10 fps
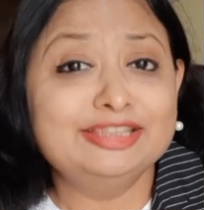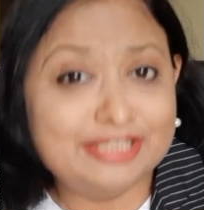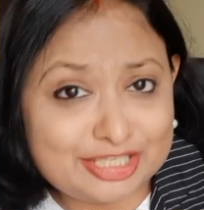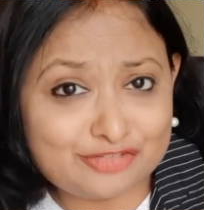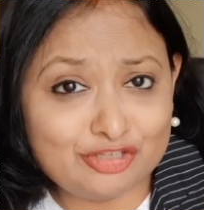
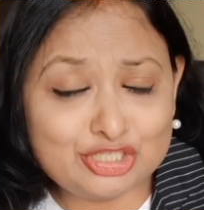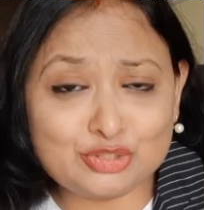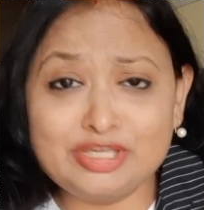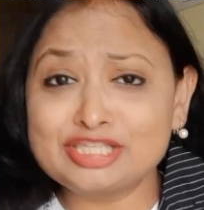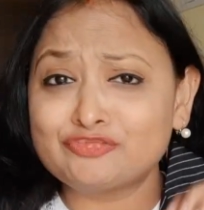This
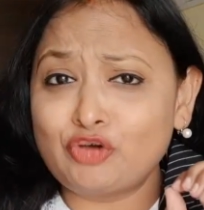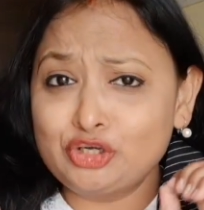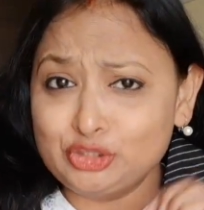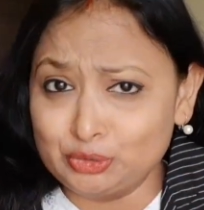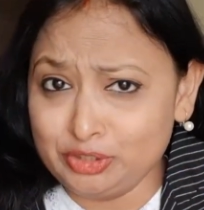video is for
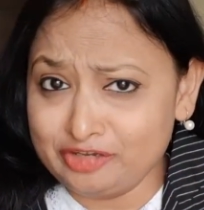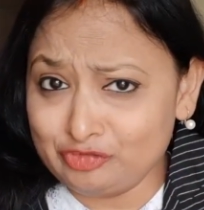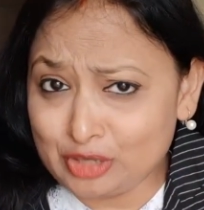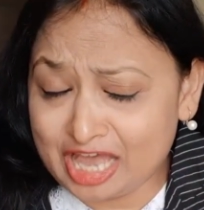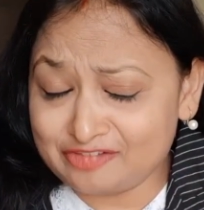you if
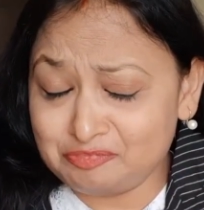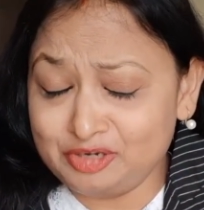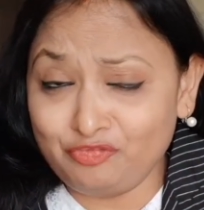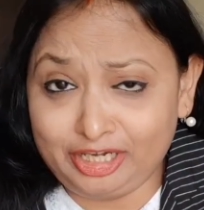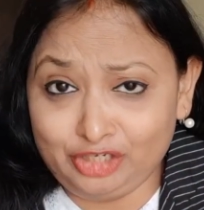you have
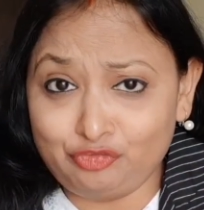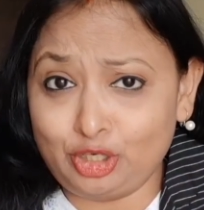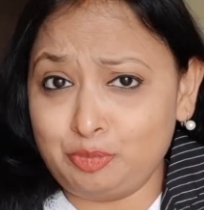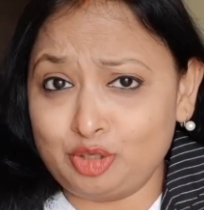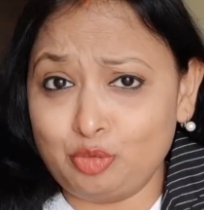been waiting for
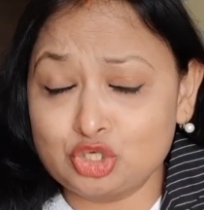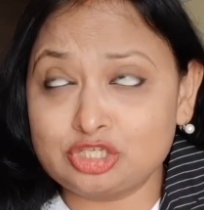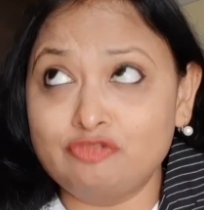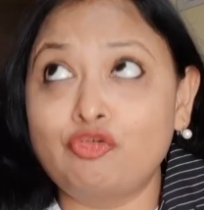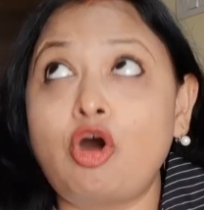your
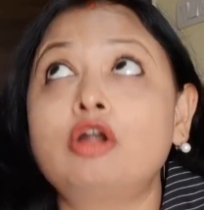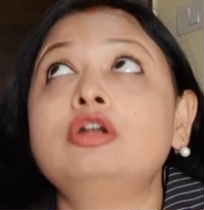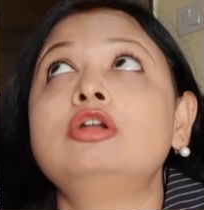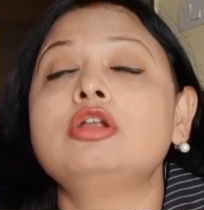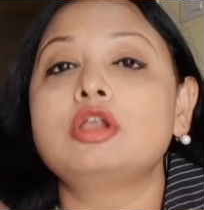promotion
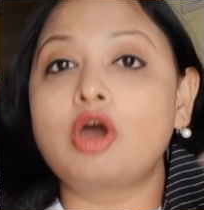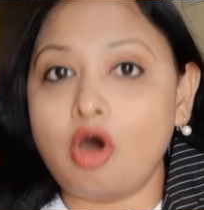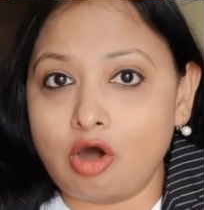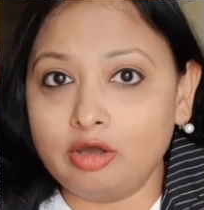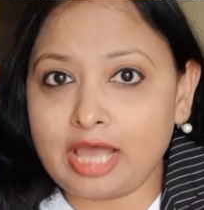for
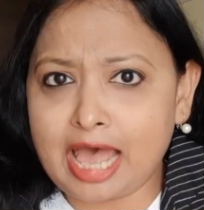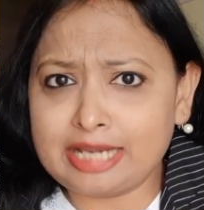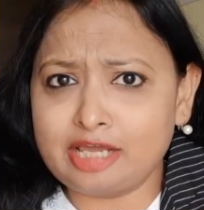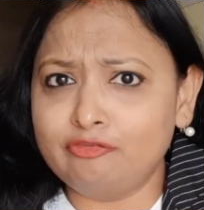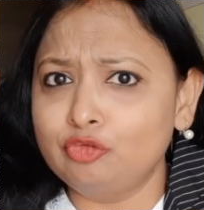long
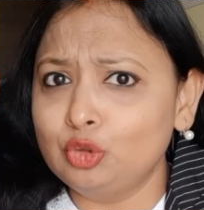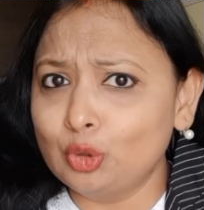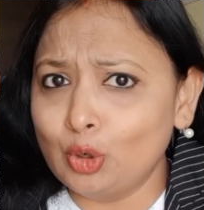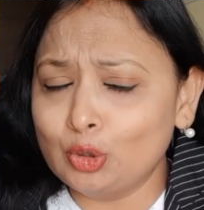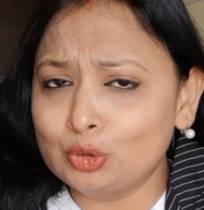and have
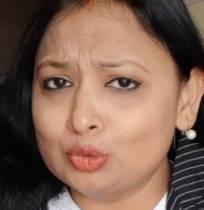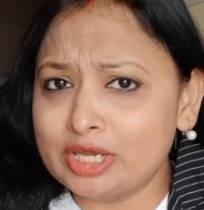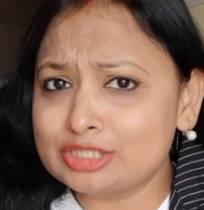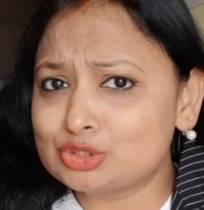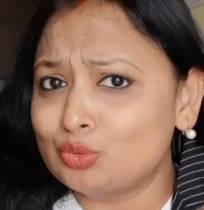no clue
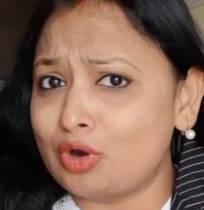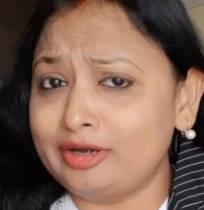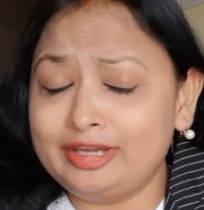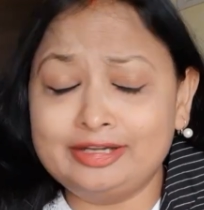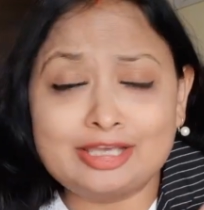as to
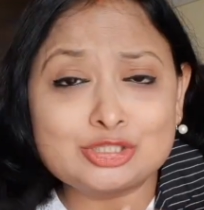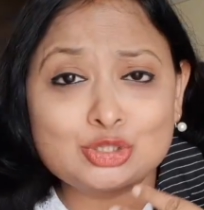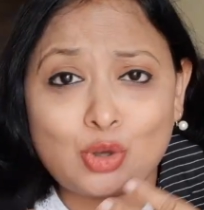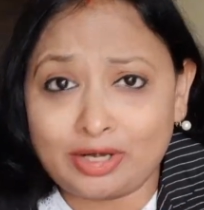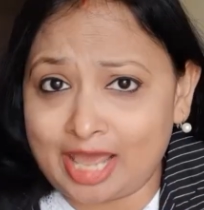why it has
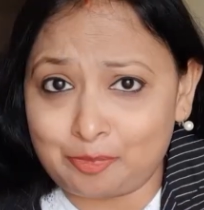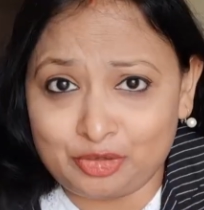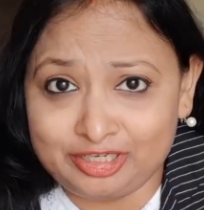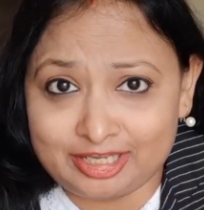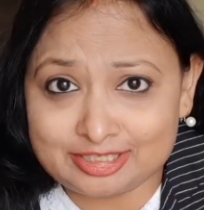not
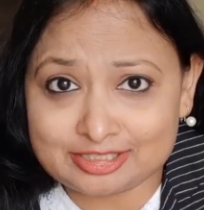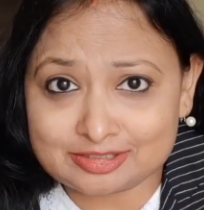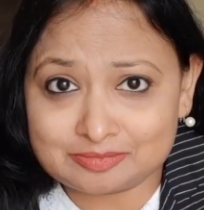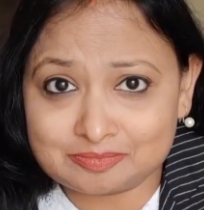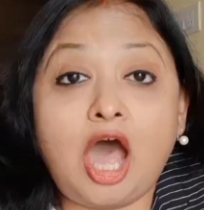happened
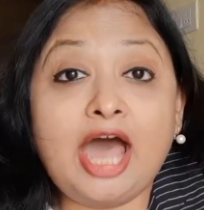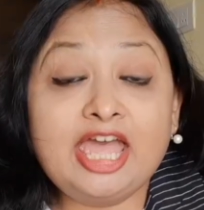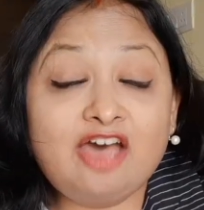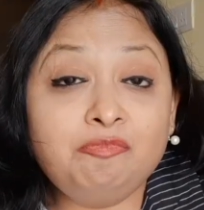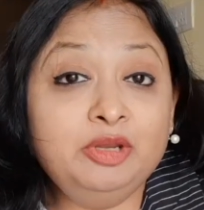yet. I
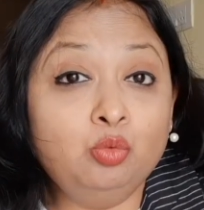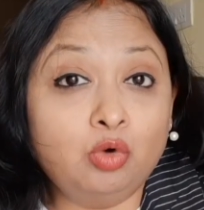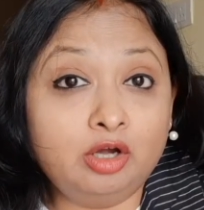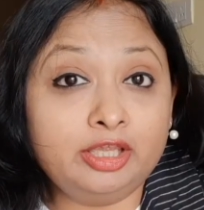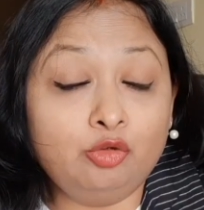have been
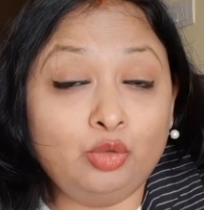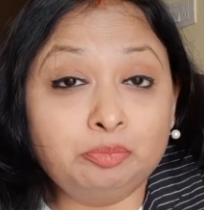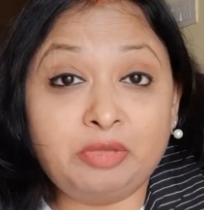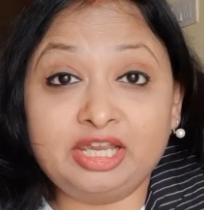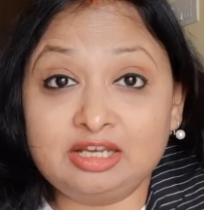working
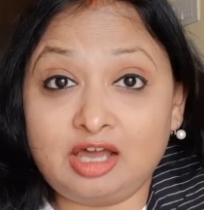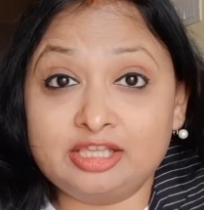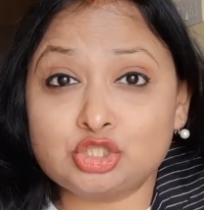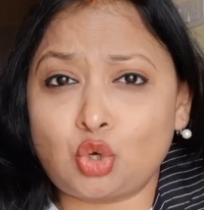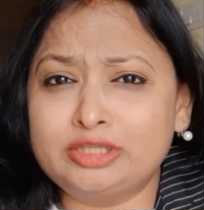with my
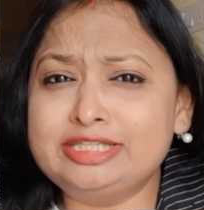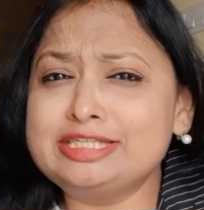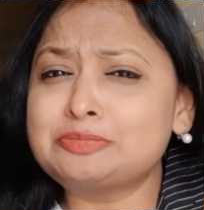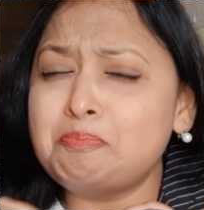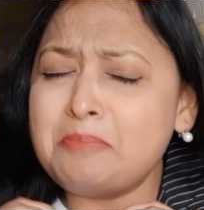clients on
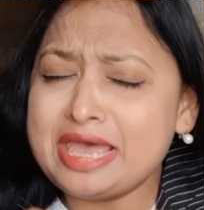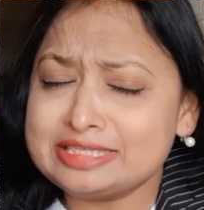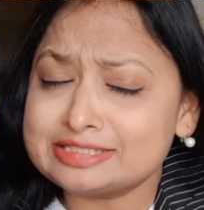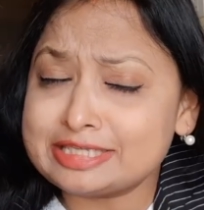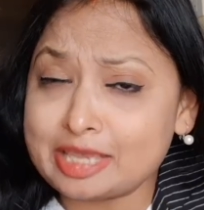these
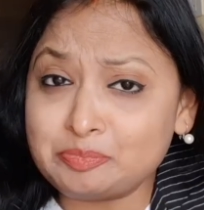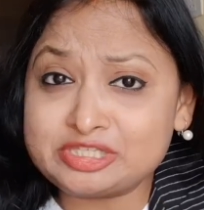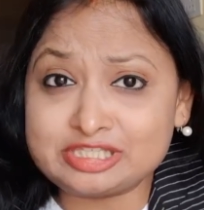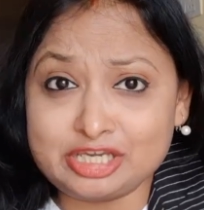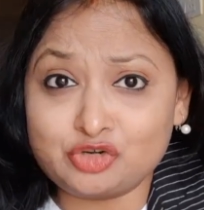best kept
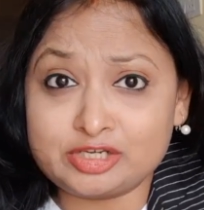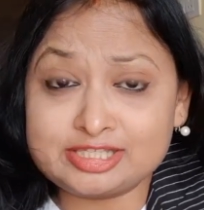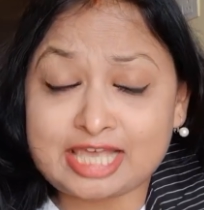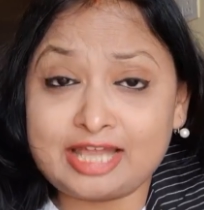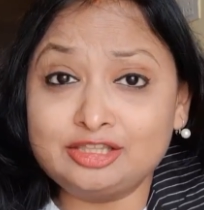
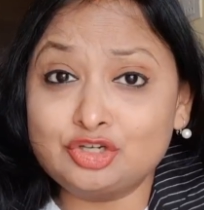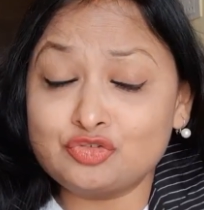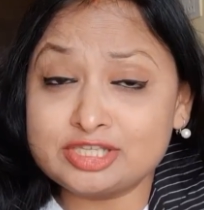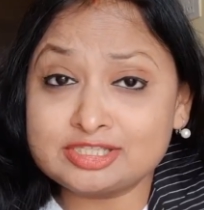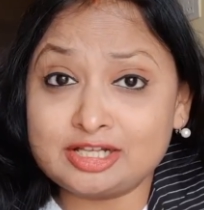secrets and the
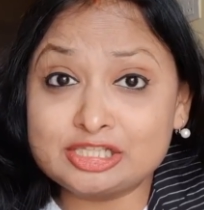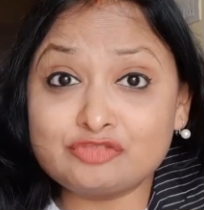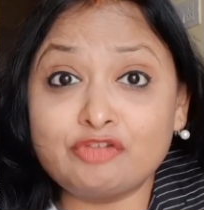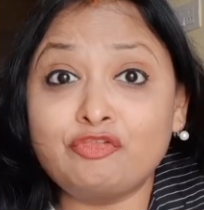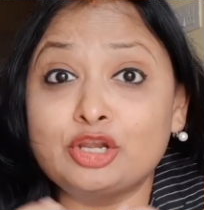results
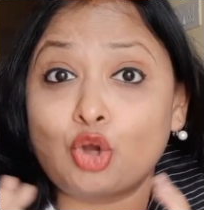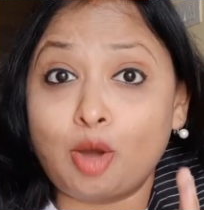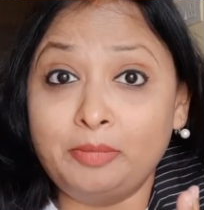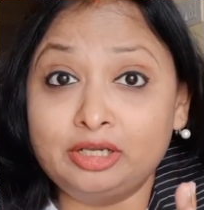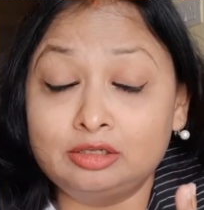were
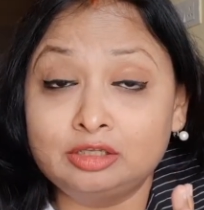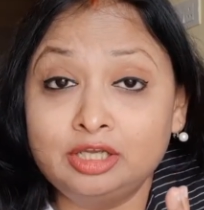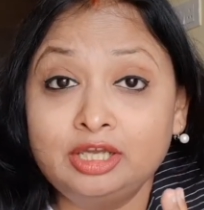phenomenal.